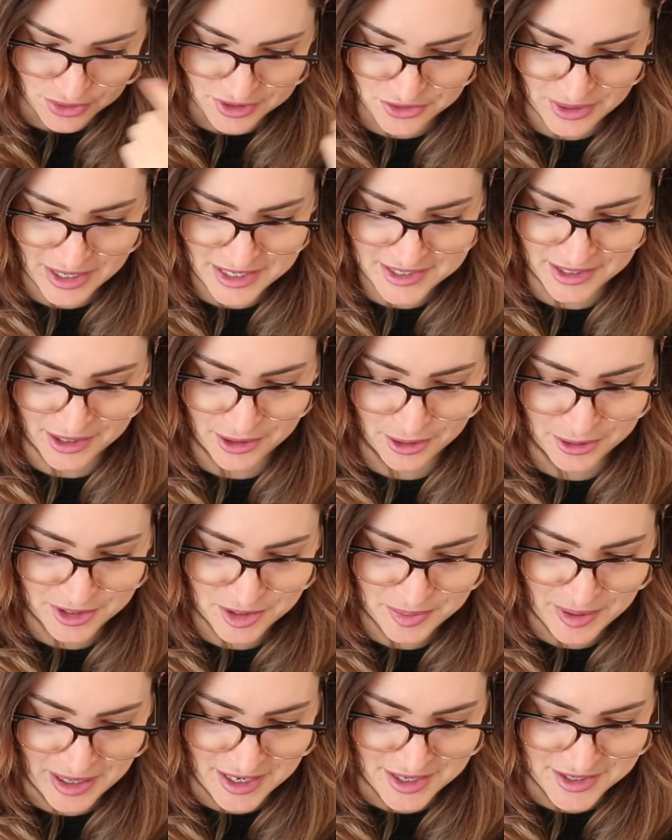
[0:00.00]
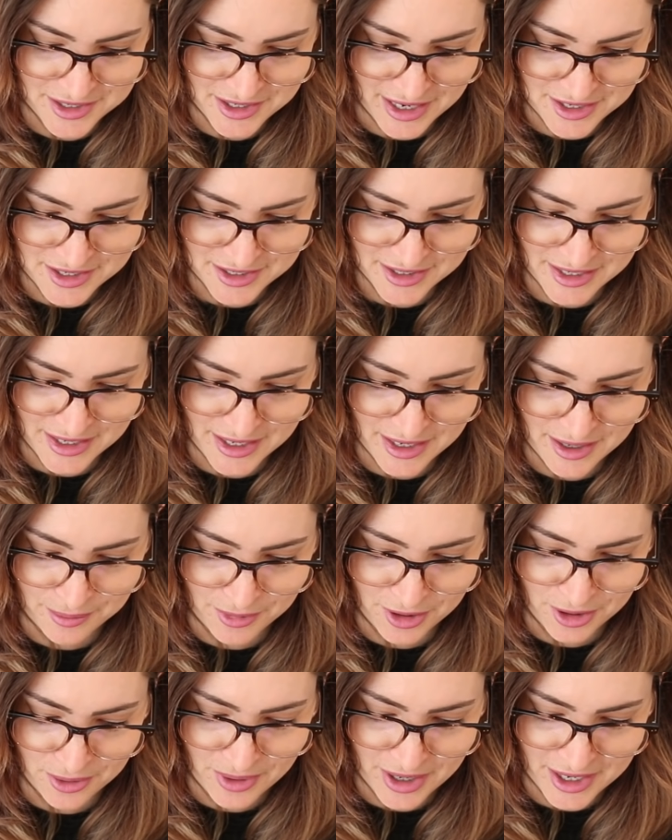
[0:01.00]
is write down on this page, actually, I'm
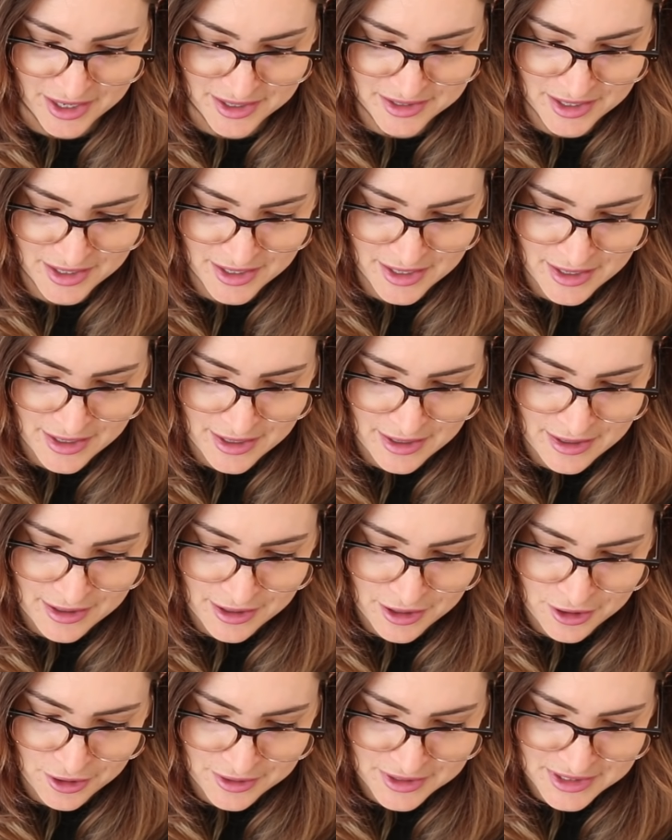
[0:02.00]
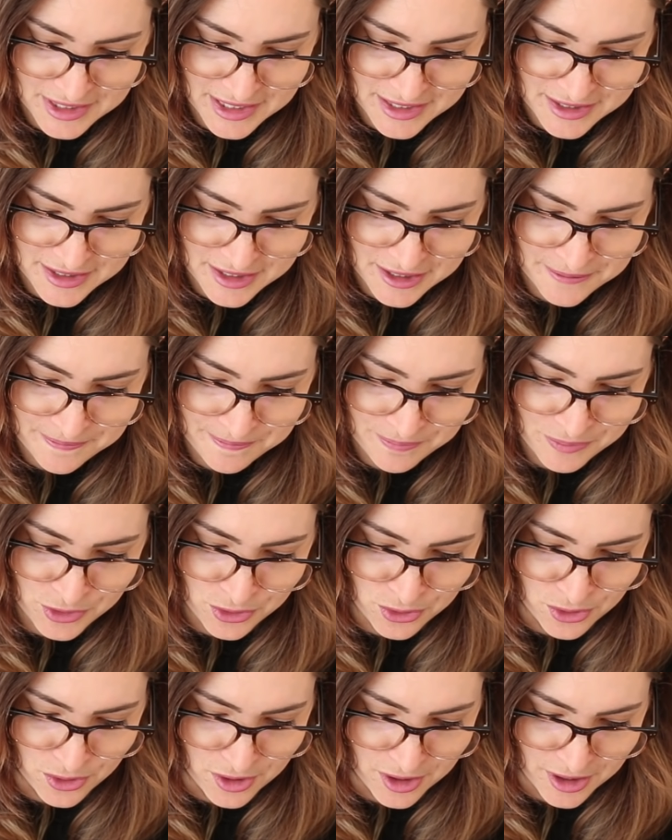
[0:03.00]
going to write content
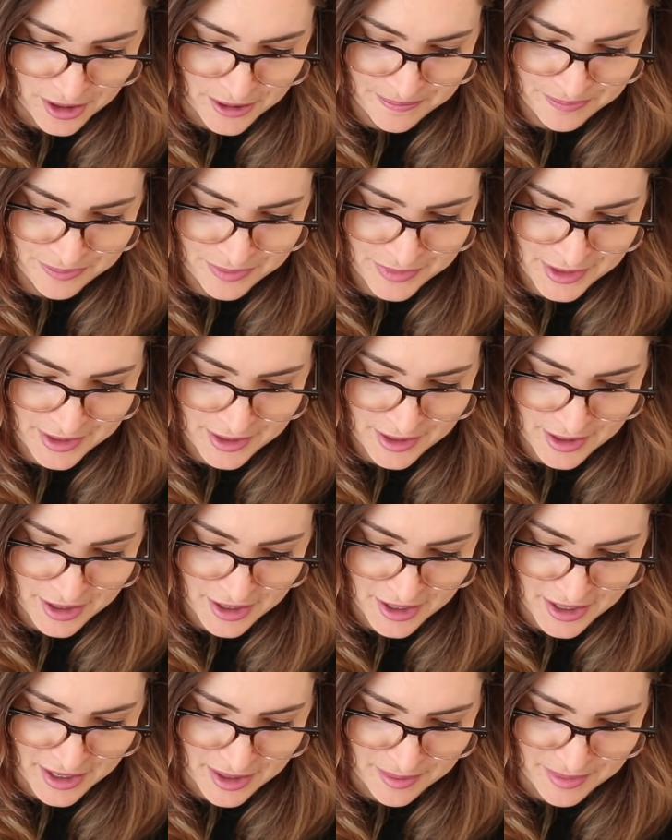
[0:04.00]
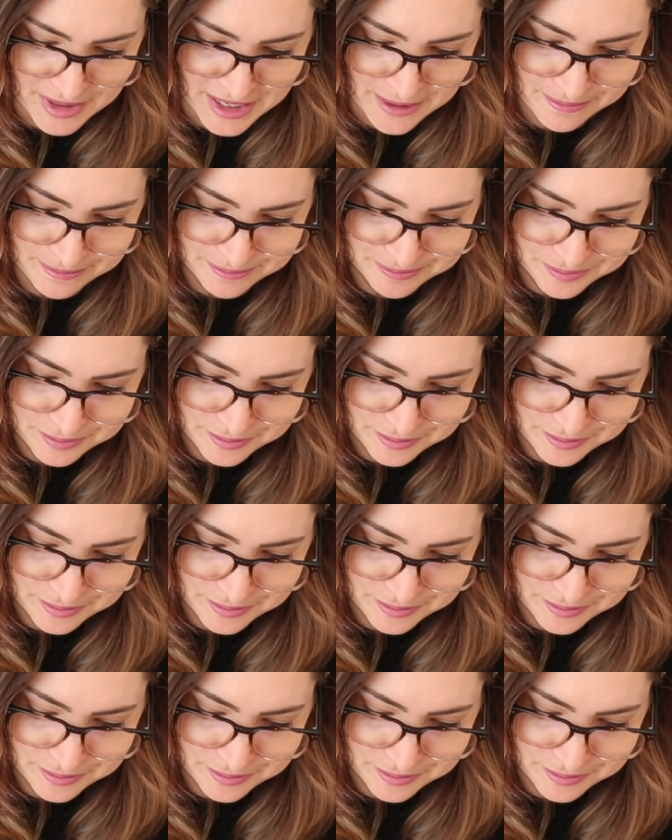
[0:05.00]
or hire me.